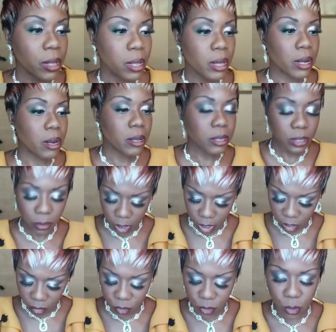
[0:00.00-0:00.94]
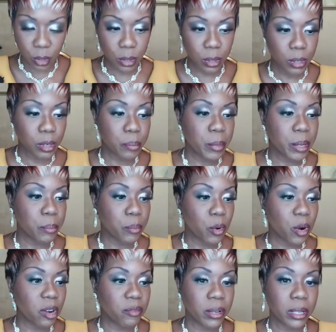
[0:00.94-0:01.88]
it also gives you a little bit
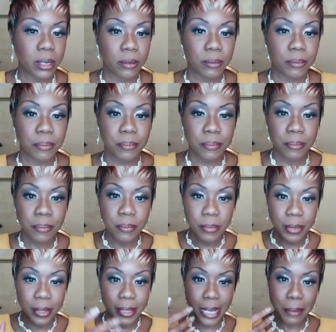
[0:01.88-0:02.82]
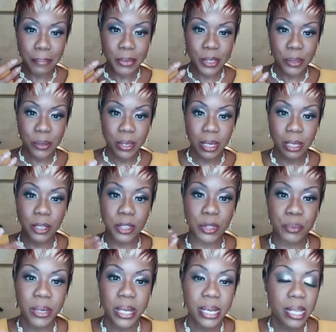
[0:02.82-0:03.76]
more of a little depth to it, a little
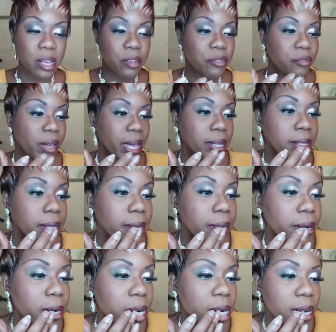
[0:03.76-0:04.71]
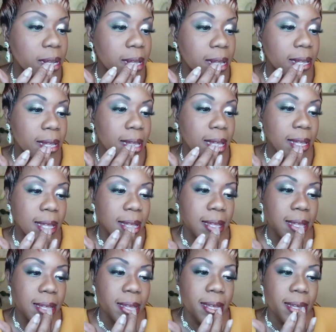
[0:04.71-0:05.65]
3D effect here.
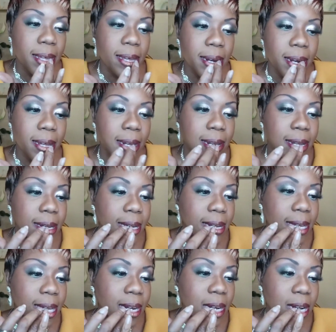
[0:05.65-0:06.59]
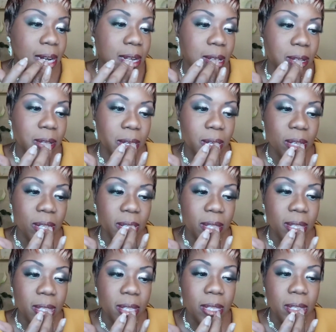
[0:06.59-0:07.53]
And all I did
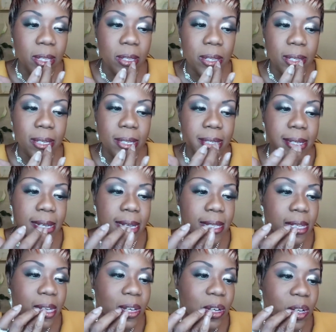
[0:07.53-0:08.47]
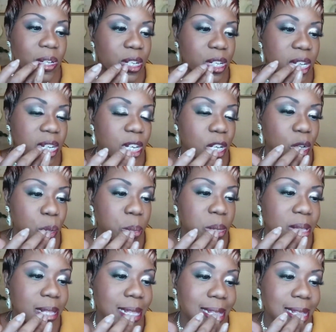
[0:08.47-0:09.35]
is take the golden globe